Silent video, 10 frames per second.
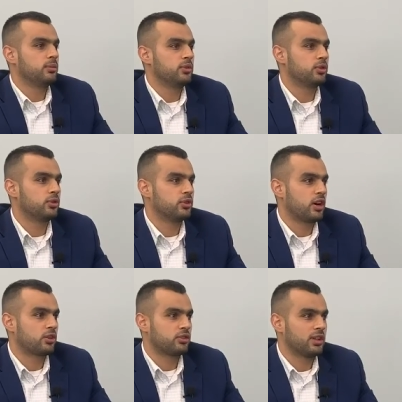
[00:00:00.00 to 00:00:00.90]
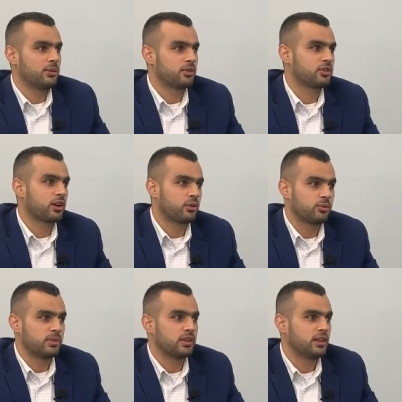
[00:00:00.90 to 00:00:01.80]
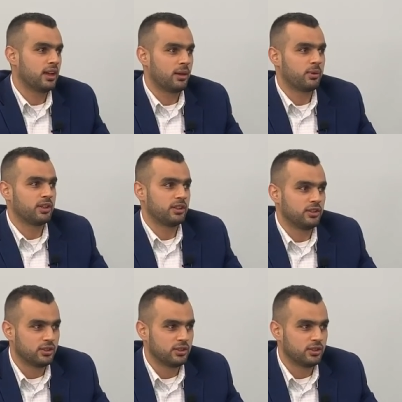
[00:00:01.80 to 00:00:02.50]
Your daughter's name is stuck with me, Emily.